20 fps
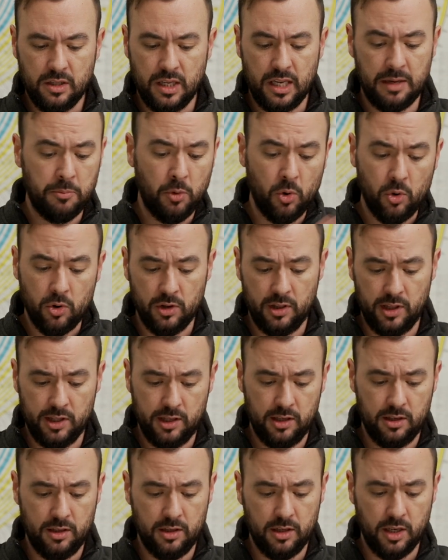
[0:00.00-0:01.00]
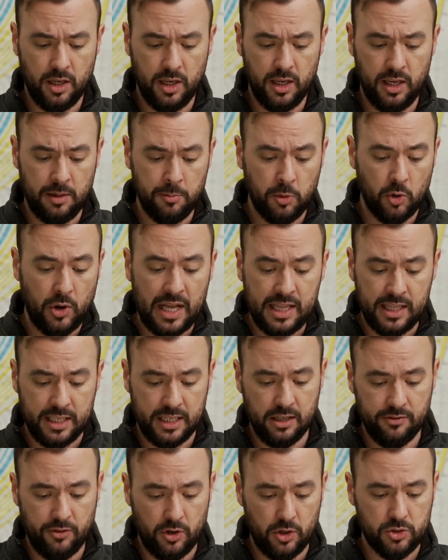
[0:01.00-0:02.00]

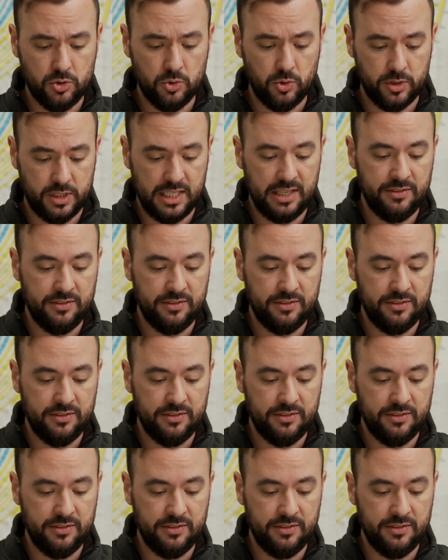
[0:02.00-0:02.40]
Immorality of all sorts.